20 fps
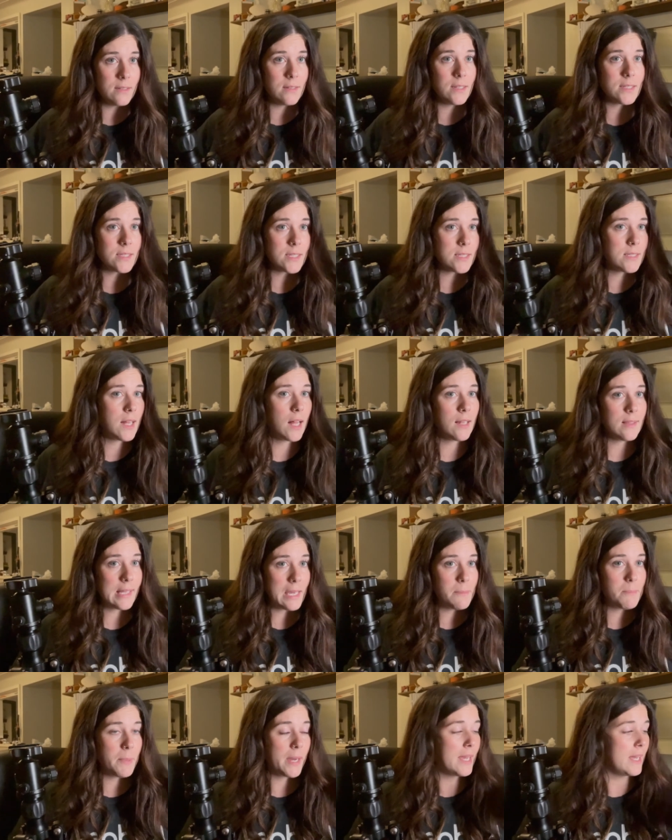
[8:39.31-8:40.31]
This is not
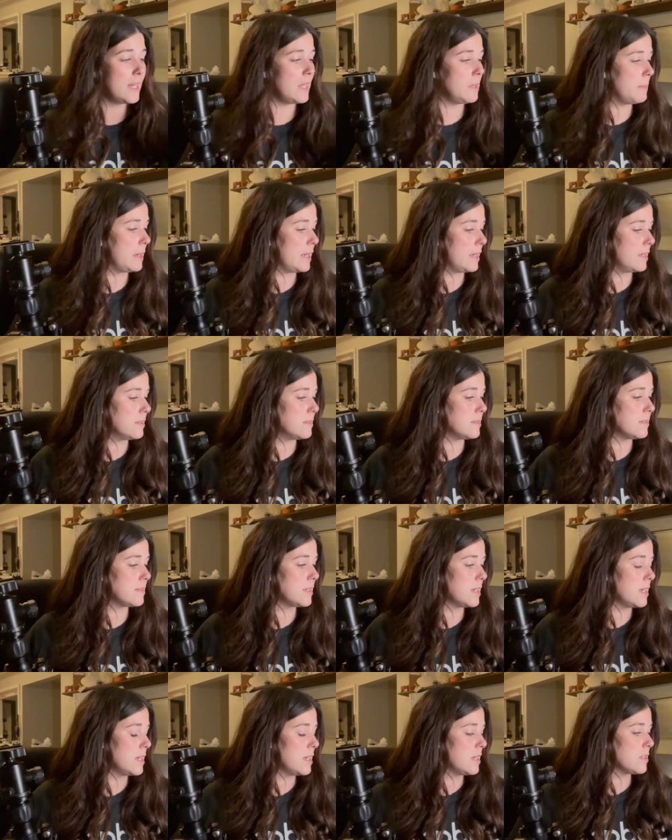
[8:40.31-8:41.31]
light by any
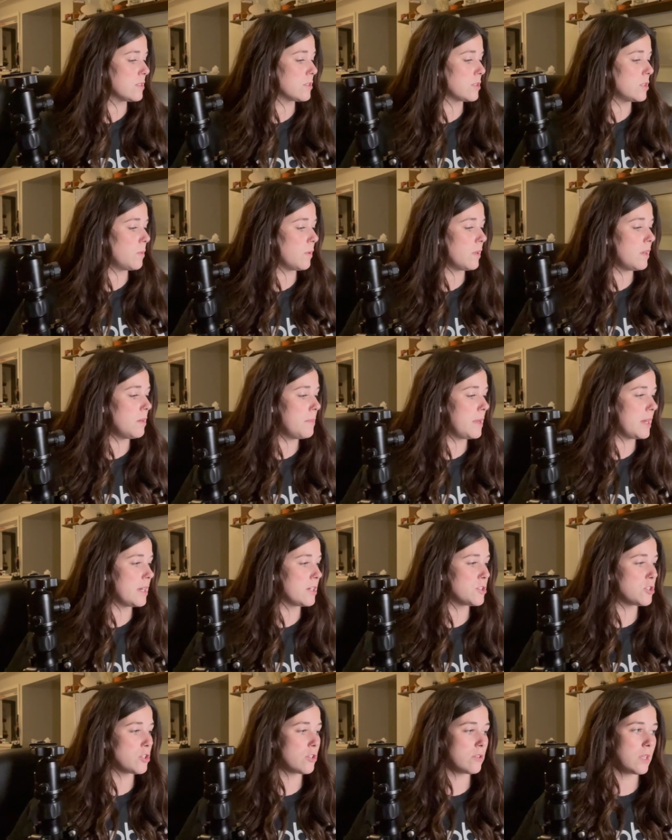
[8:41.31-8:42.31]
means. So you want to make
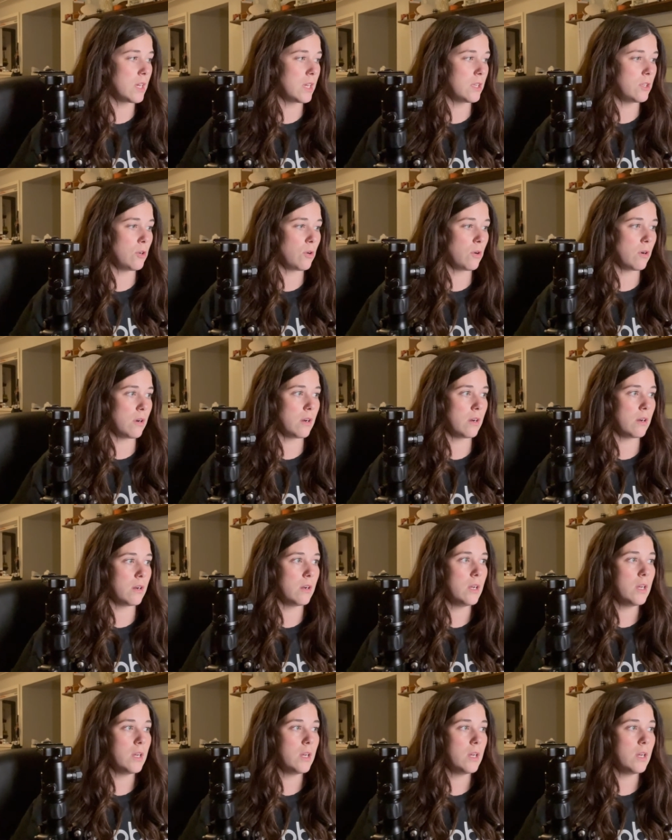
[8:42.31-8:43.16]
sure that your